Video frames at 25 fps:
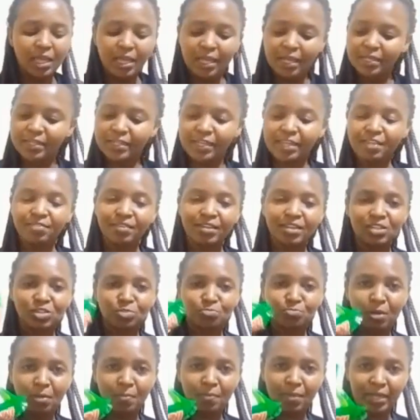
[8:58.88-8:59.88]
Naivas
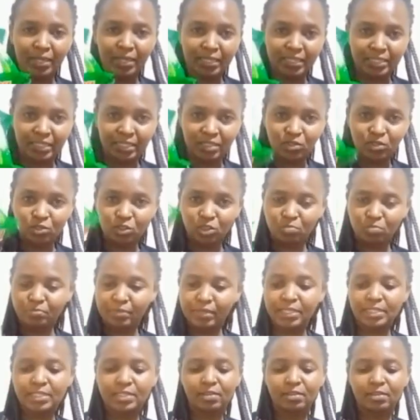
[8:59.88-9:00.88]
supermarket and got
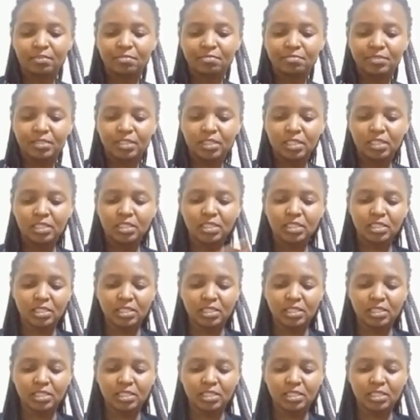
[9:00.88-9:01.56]
myself this